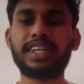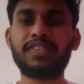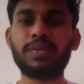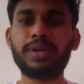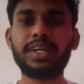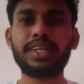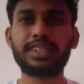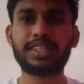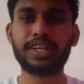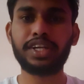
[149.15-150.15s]
will be
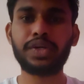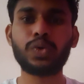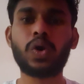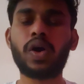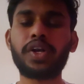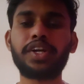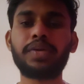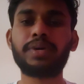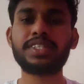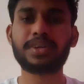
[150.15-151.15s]
need to audited
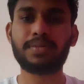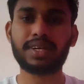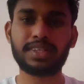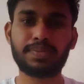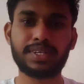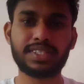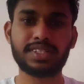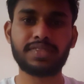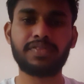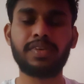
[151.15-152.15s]
by some other person,
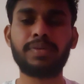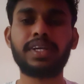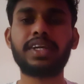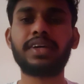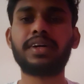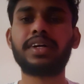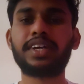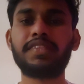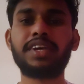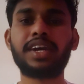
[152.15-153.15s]
will be
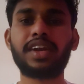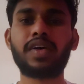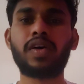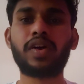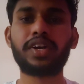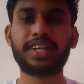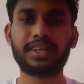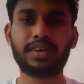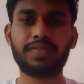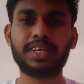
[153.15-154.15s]
giving an auditing
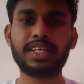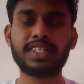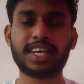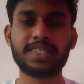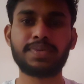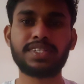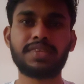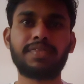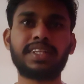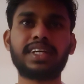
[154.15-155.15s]
of the expense
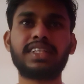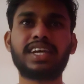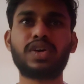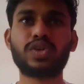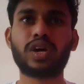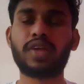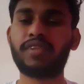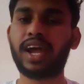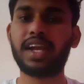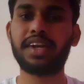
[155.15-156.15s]
report whether they are
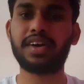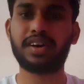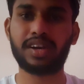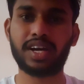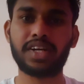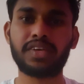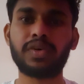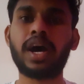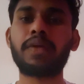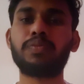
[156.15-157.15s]
valid or not,
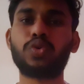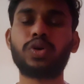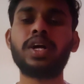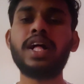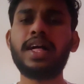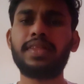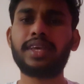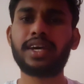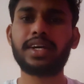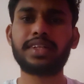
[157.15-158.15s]
or more
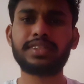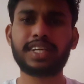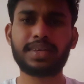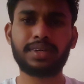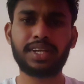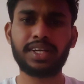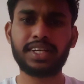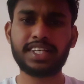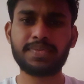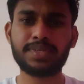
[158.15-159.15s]
they are creating
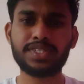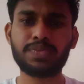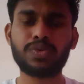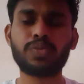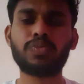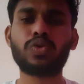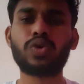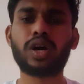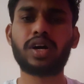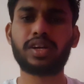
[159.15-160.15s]
expense report more
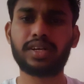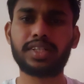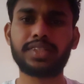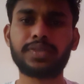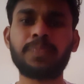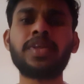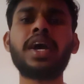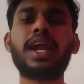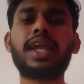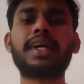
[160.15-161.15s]
or not.
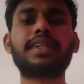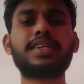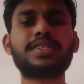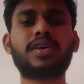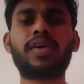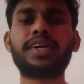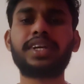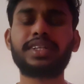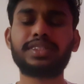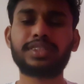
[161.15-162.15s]
Like this auditing